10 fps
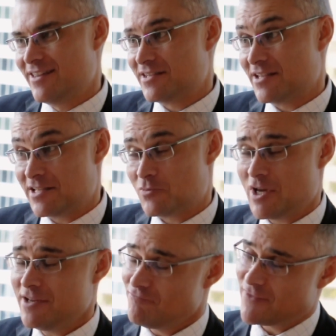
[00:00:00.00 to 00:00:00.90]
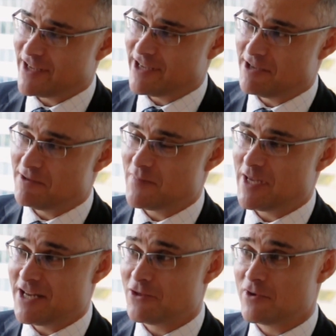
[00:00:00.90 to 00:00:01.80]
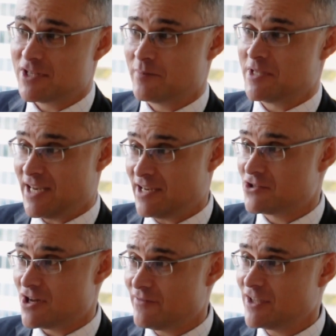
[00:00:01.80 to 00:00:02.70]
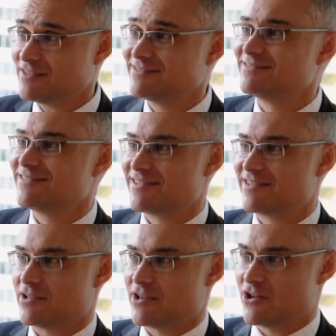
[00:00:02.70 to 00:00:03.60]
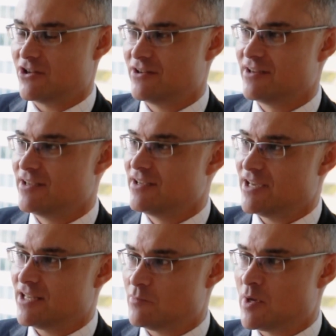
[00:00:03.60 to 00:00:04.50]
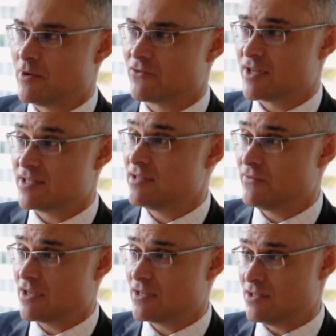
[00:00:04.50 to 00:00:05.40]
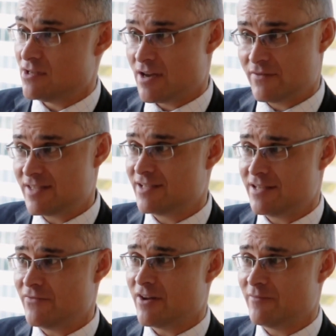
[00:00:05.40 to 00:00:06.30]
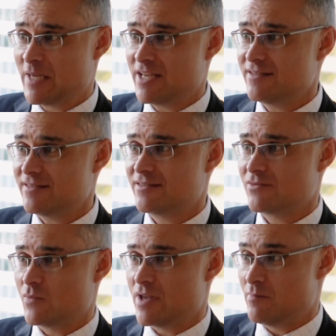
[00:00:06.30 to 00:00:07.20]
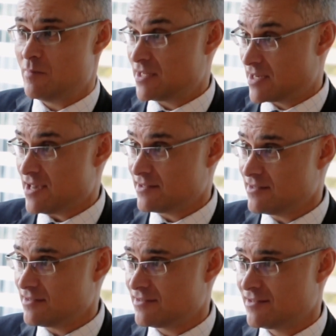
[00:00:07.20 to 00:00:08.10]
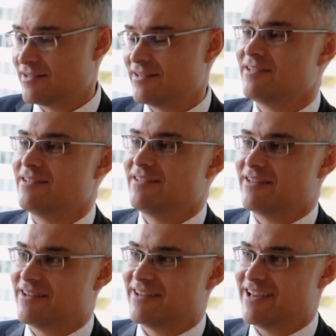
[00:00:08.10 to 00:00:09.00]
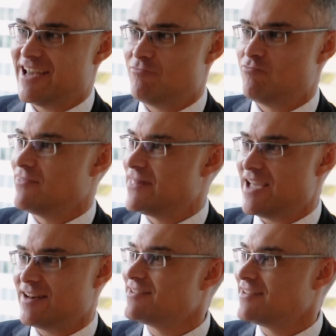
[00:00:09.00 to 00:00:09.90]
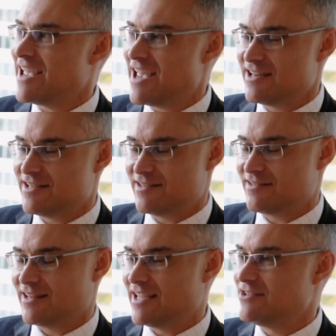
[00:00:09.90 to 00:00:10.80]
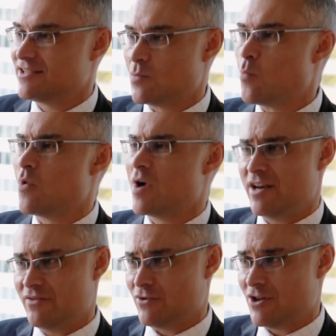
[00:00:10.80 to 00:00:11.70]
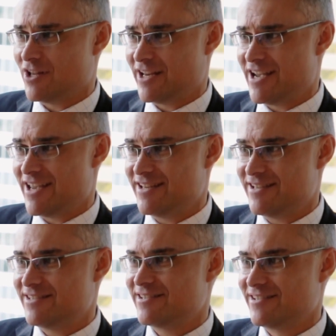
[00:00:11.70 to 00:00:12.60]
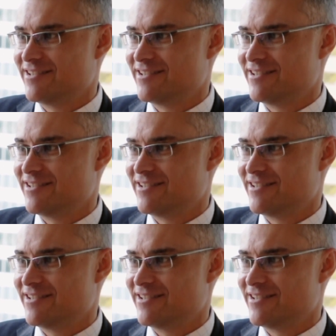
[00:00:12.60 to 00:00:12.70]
So that's one. Another is I'm a tech diver. So at the moment I've got a certificate to dive to 65 metres with mixed gases. And that has led to some wonderful holidays,